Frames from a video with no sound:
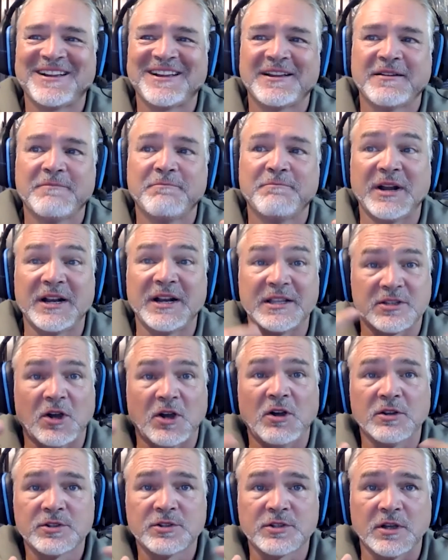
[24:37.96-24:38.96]
But it's
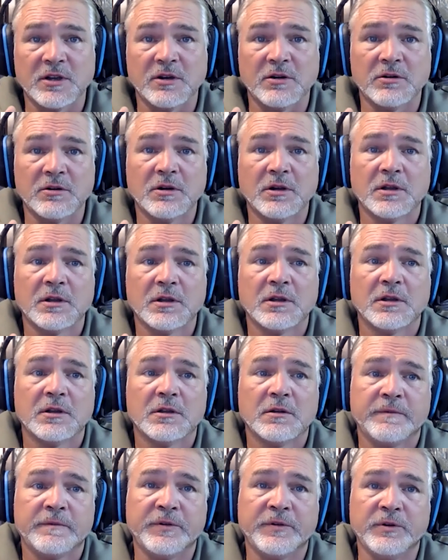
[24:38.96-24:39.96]
also
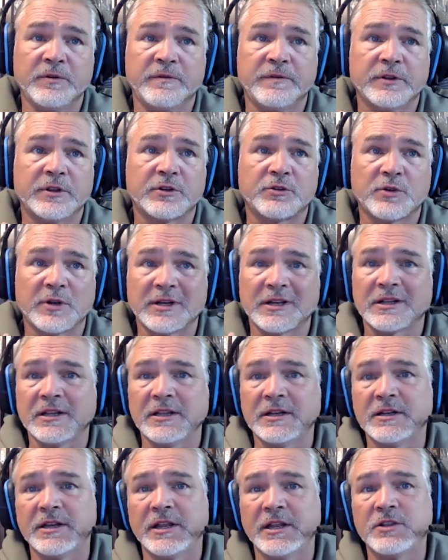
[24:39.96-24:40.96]
food for the critically
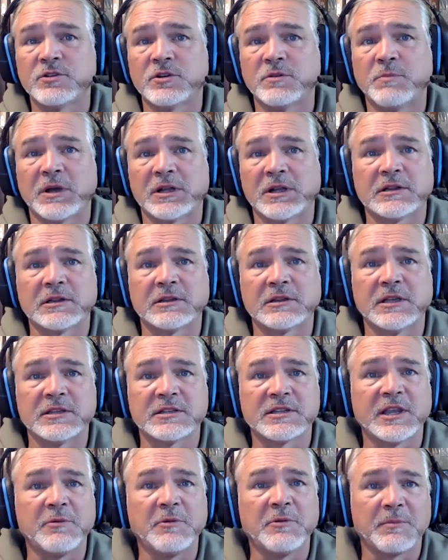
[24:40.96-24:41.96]
endangered mottled
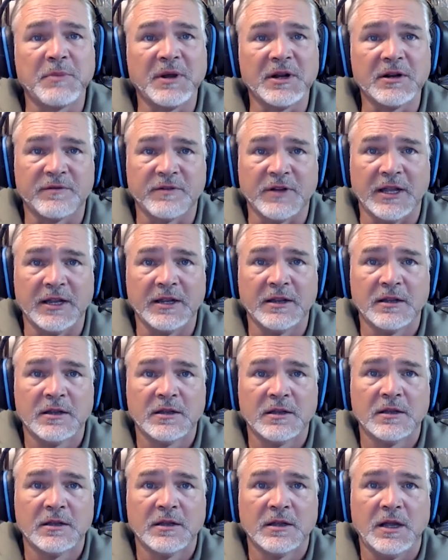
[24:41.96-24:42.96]
dusky winged butterfly.
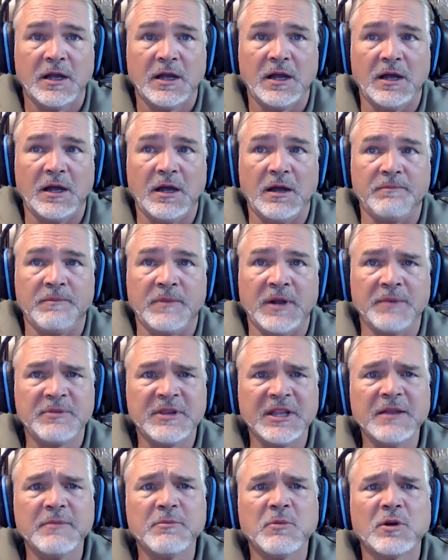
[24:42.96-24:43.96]
I'm
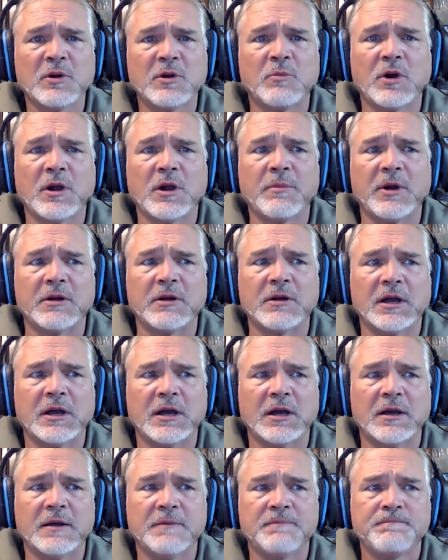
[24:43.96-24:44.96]
thinking more and more about
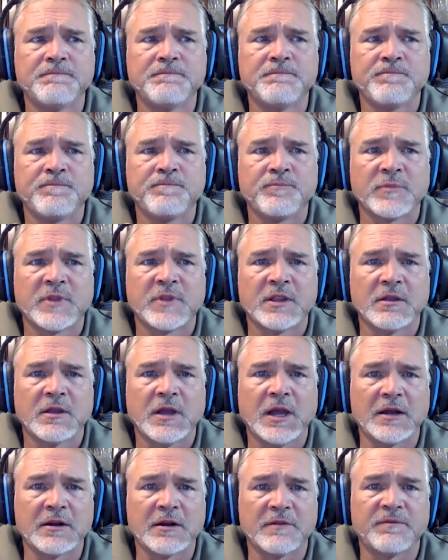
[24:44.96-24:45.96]

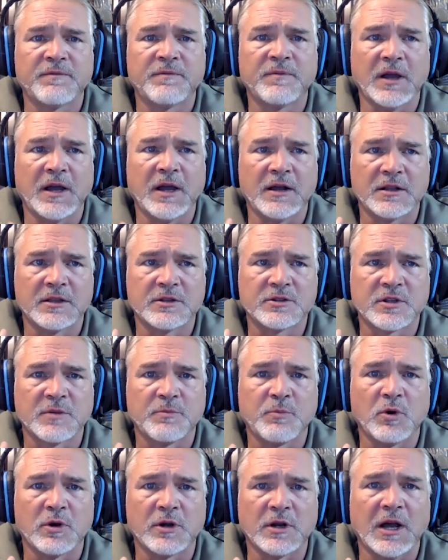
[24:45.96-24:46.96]
how to
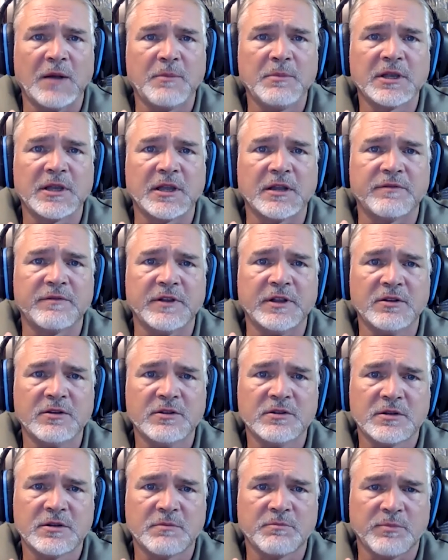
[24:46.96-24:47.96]
support obligate feeders,